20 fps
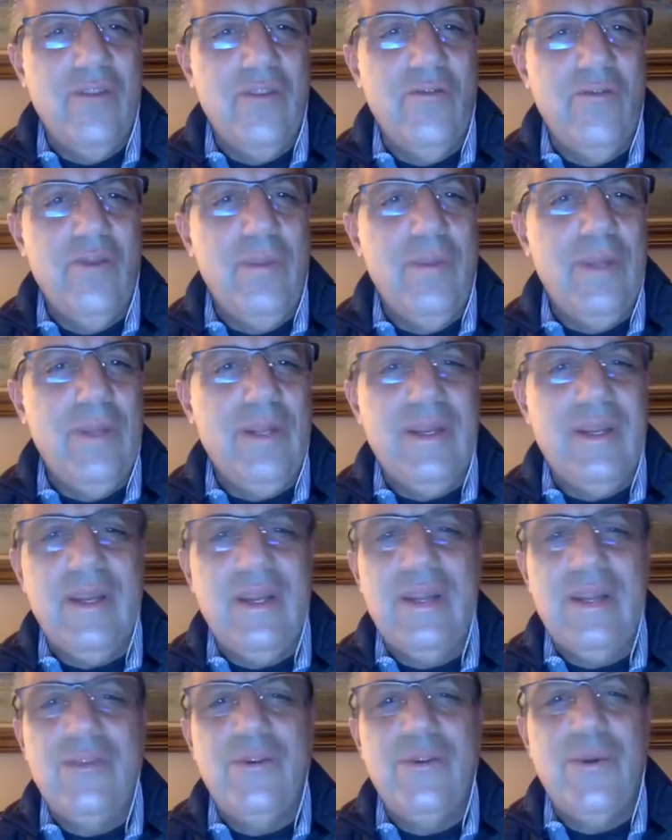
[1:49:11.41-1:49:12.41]
rippling
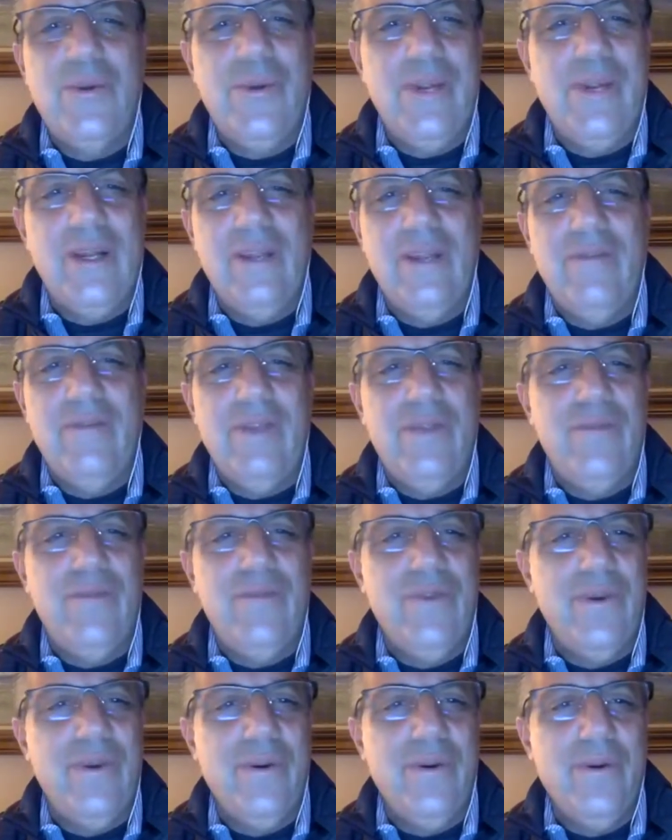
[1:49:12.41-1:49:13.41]
intuitively
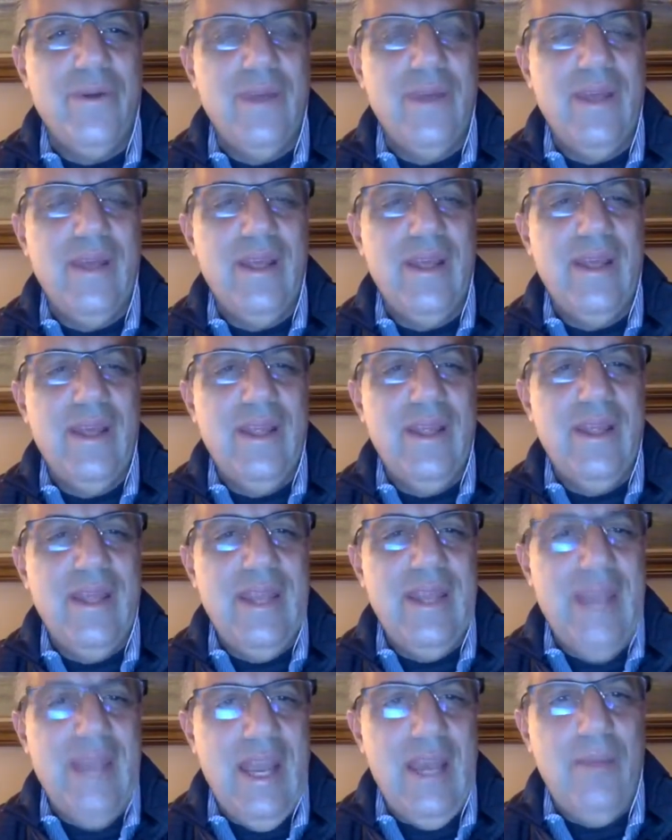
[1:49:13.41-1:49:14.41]
through
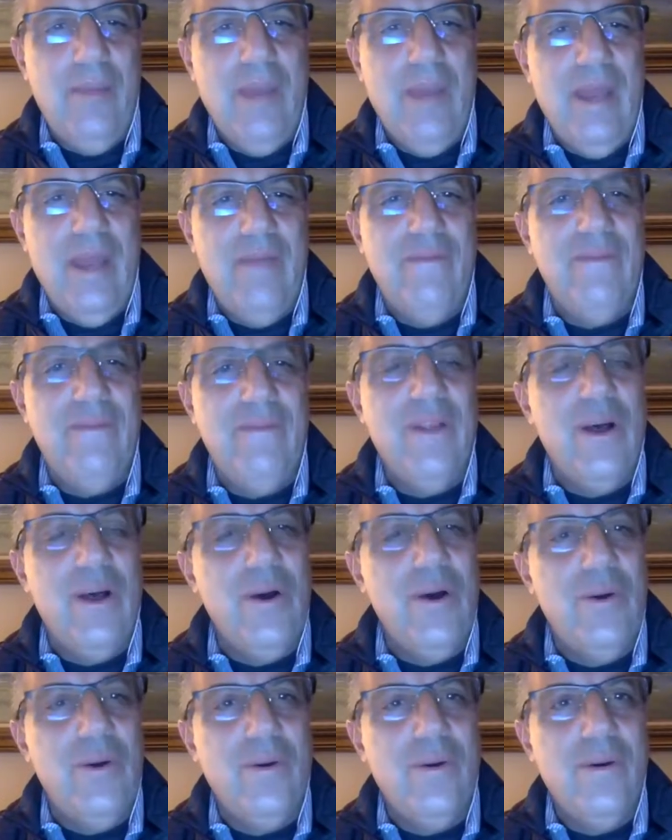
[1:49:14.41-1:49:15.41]
the ebb and
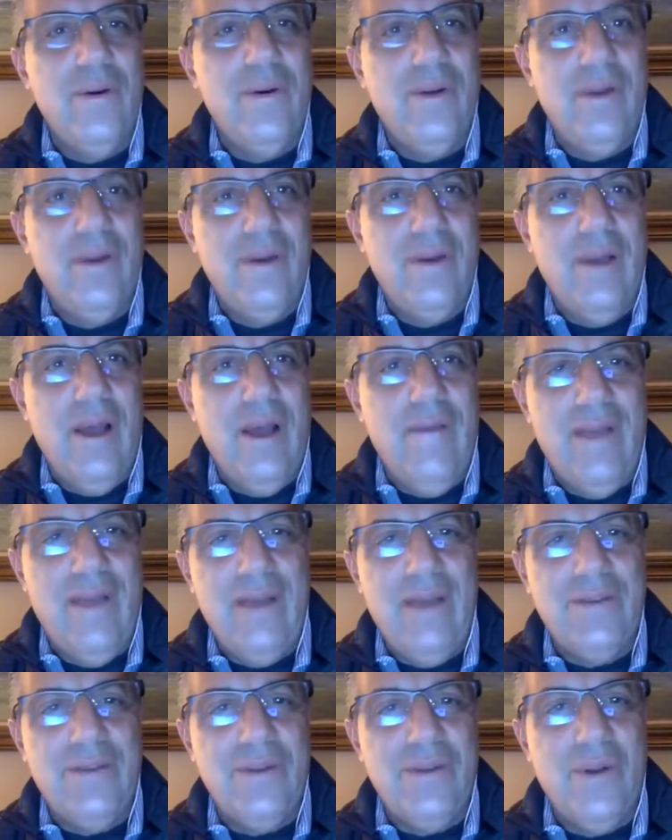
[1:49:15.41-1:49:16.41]
flow of
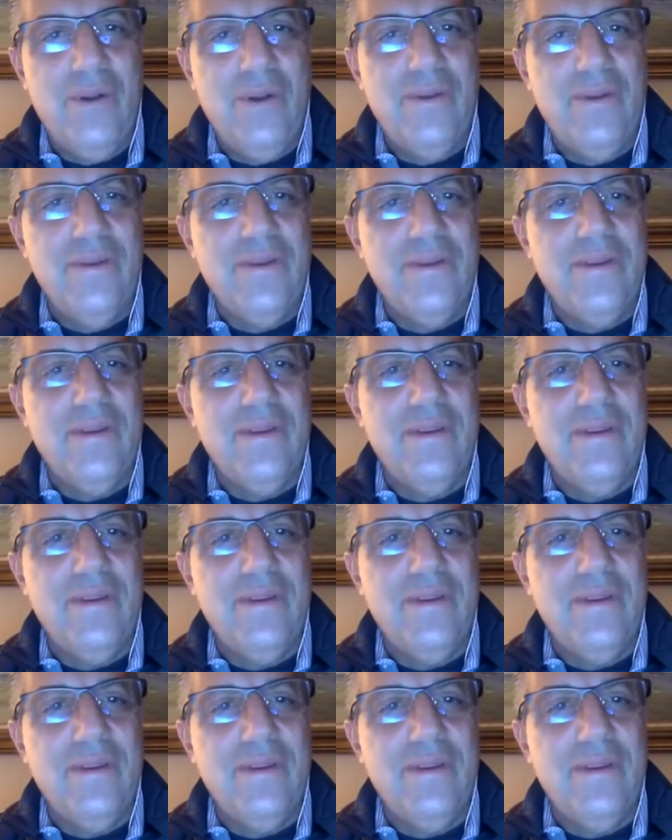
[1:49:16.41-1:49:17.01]
our souls.